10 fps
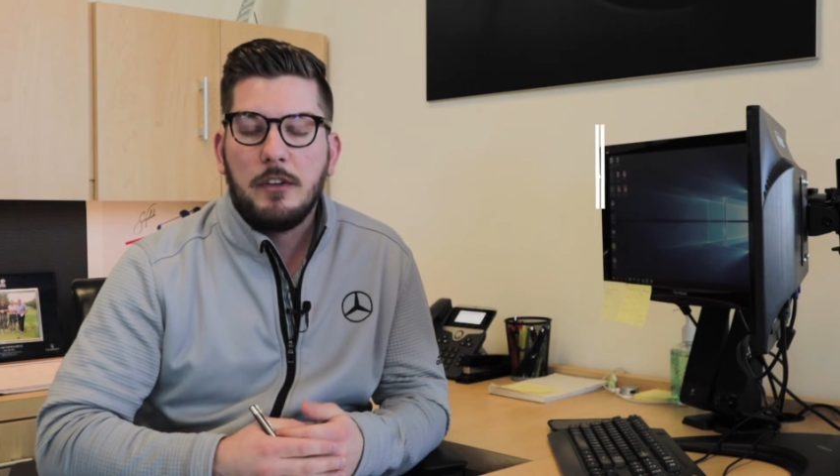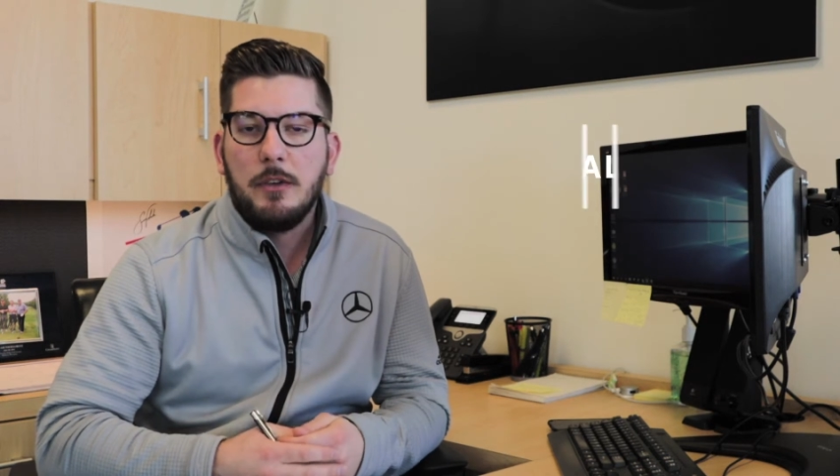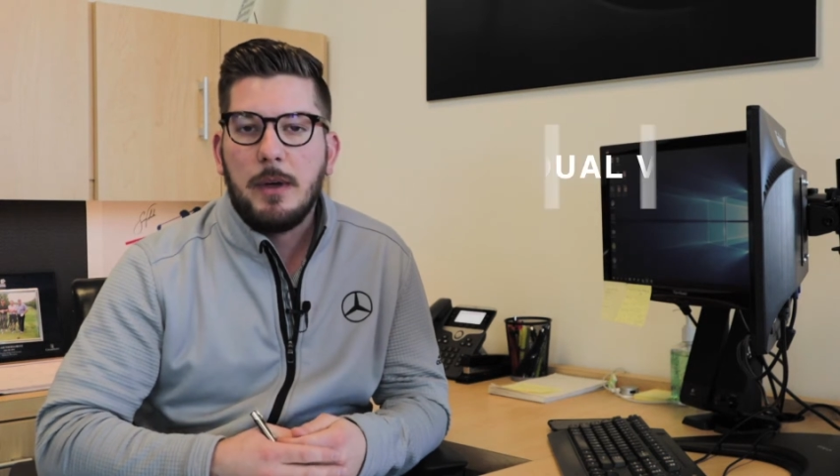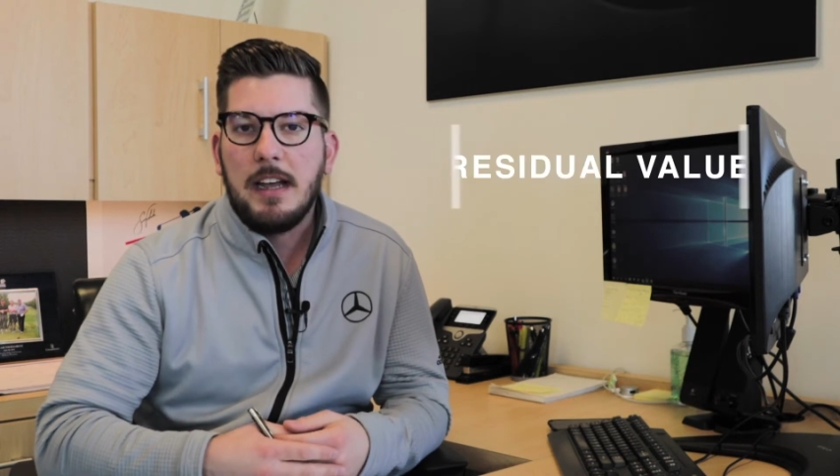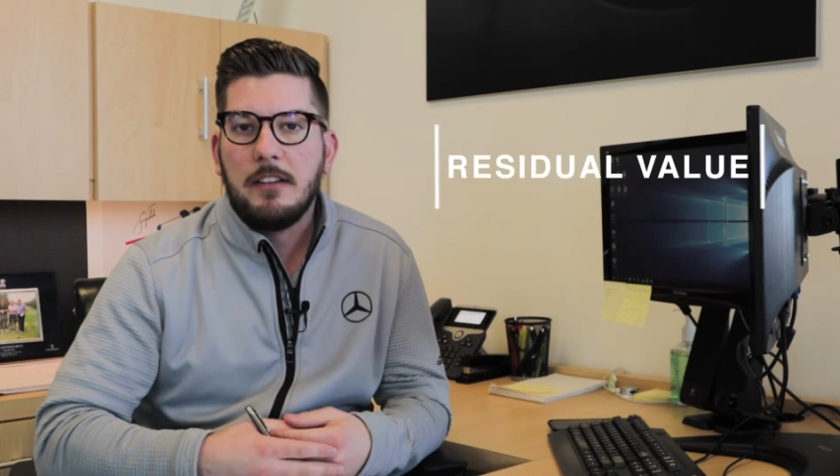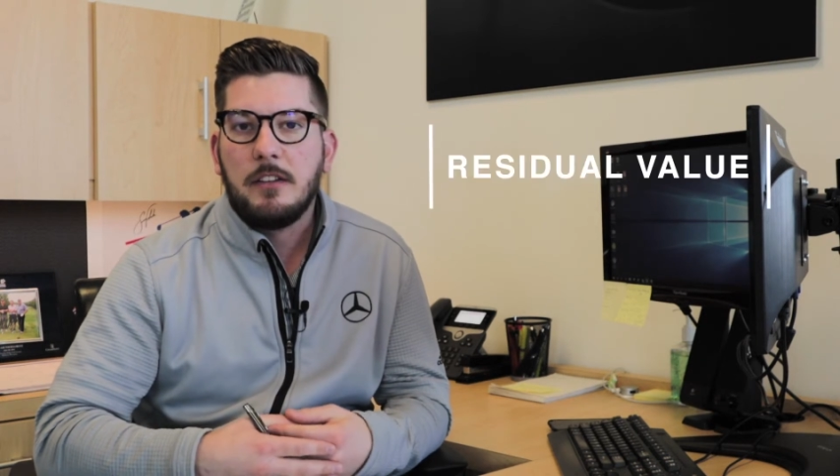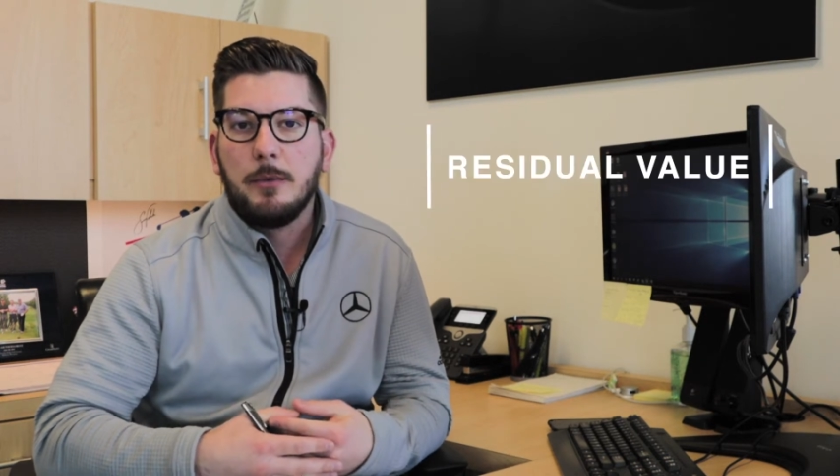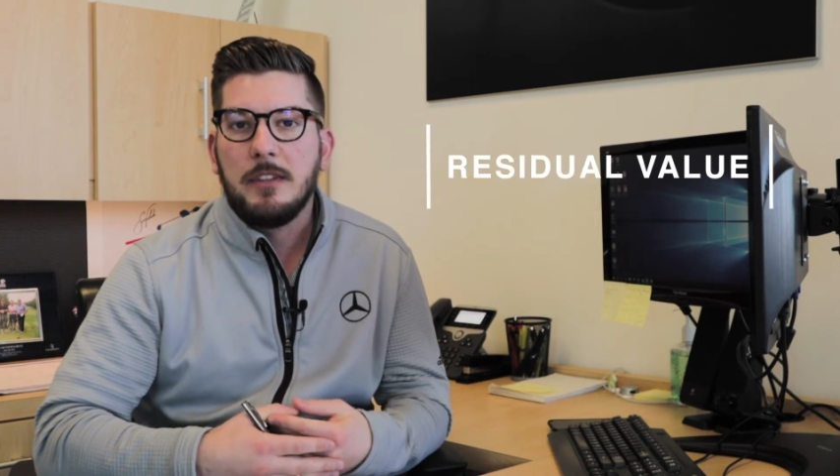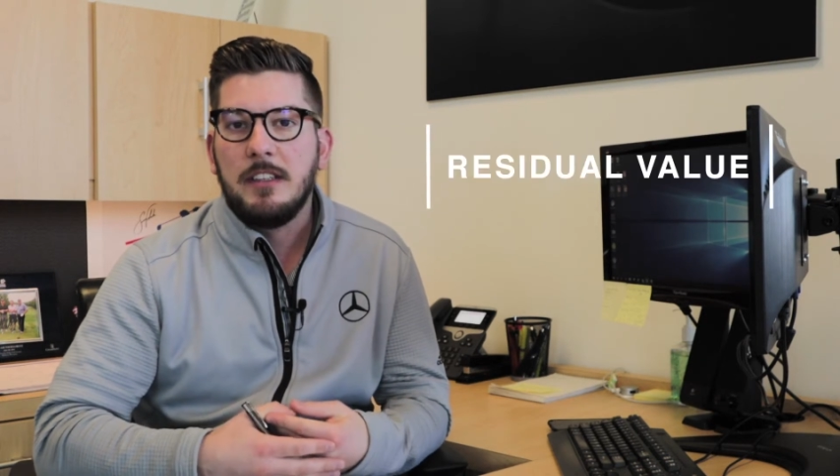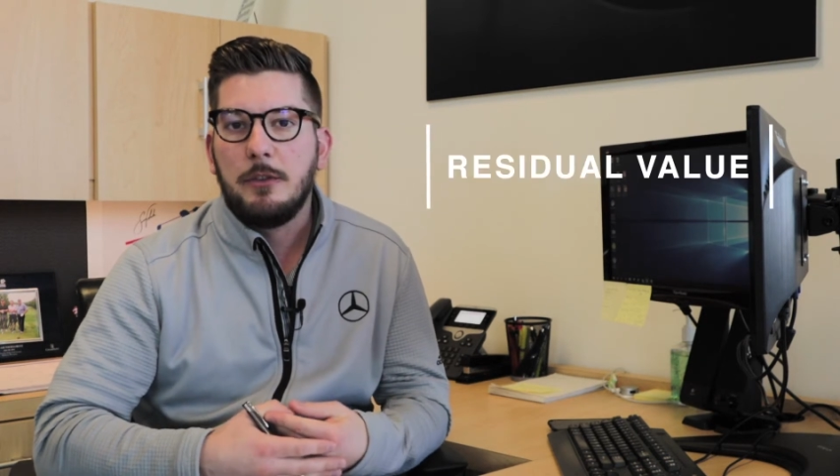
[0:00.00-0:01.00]
to as the
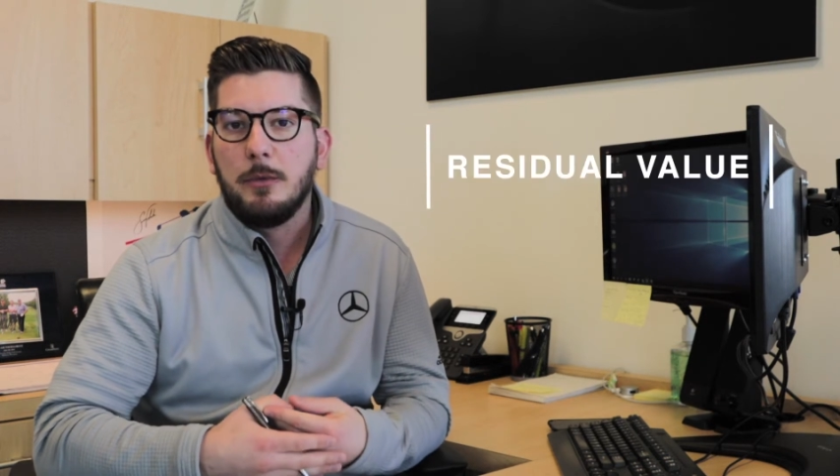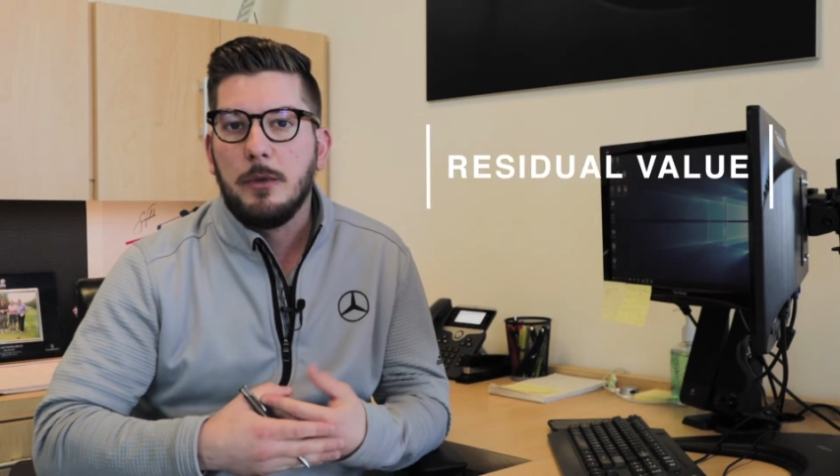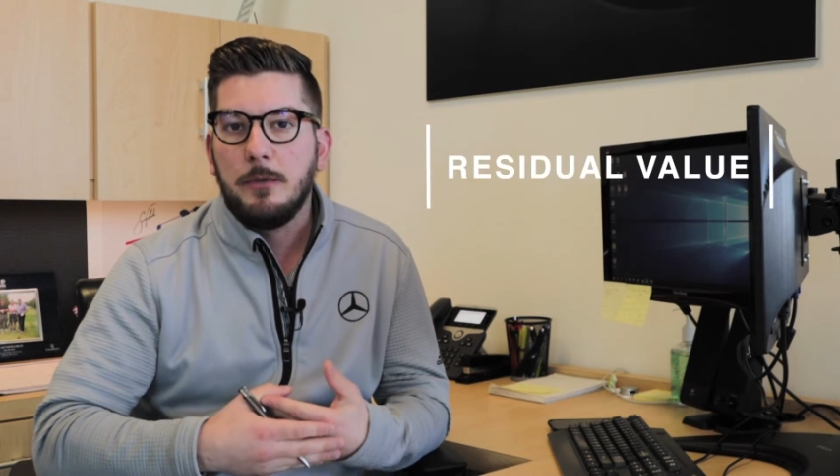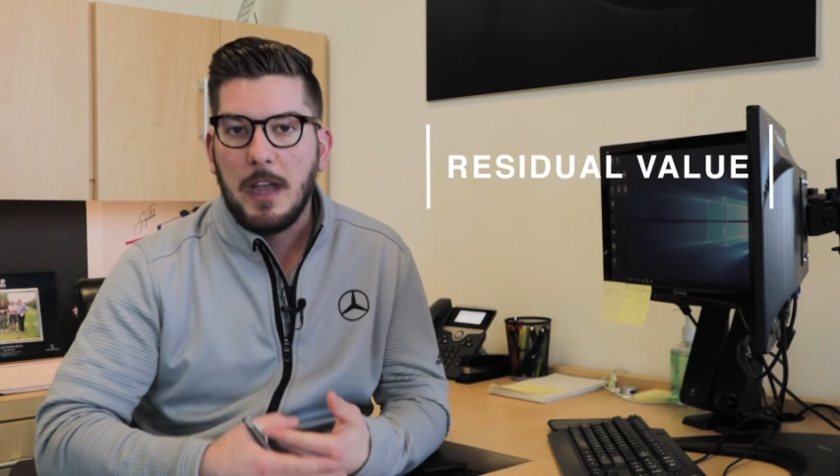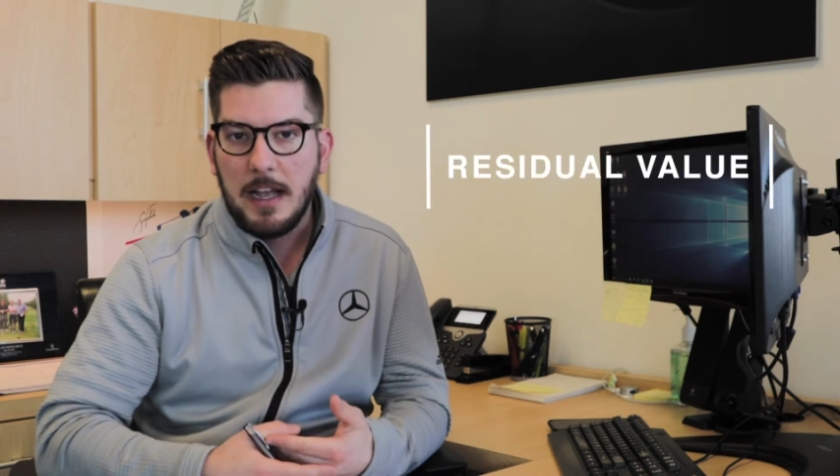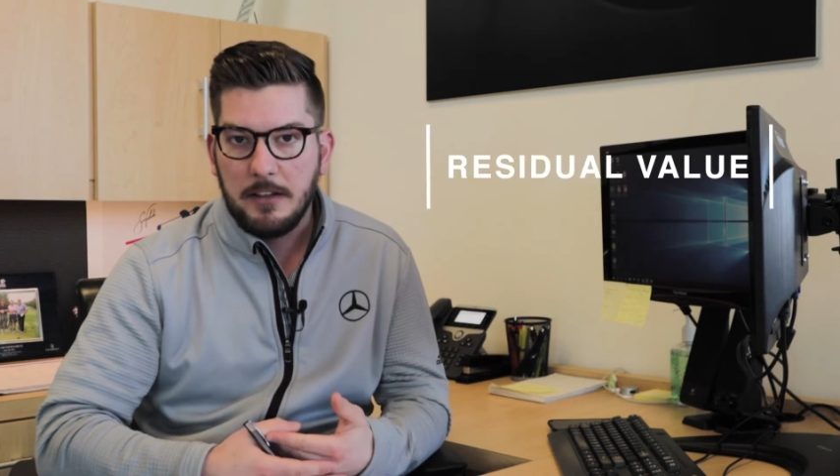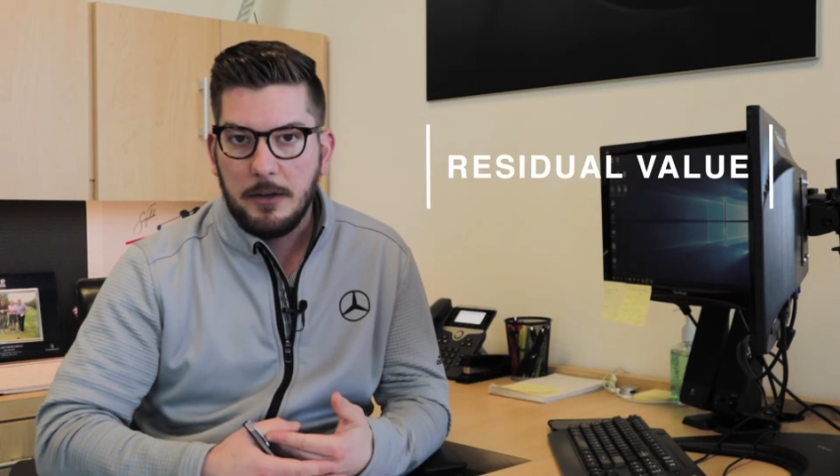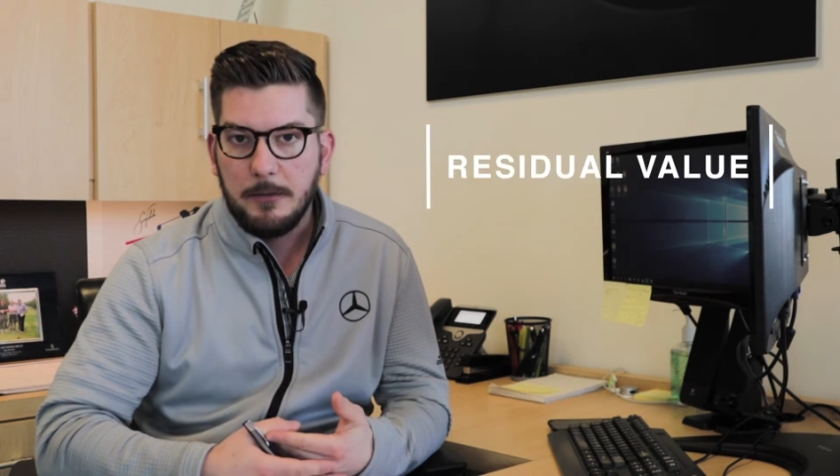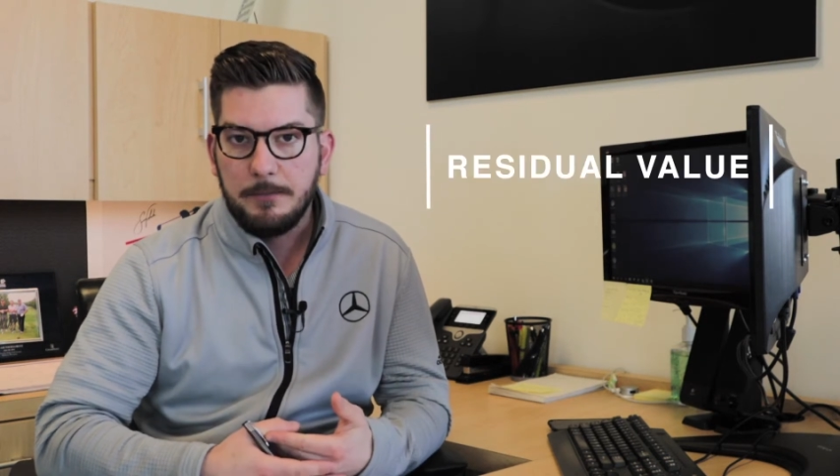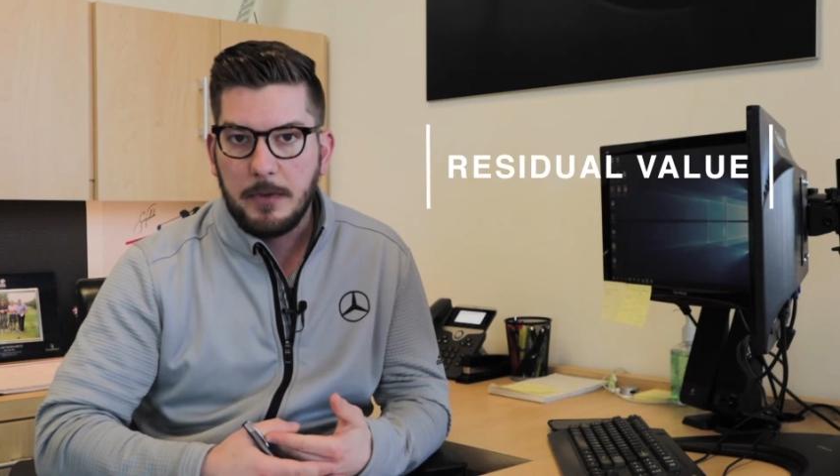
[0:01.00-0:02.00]
residual value.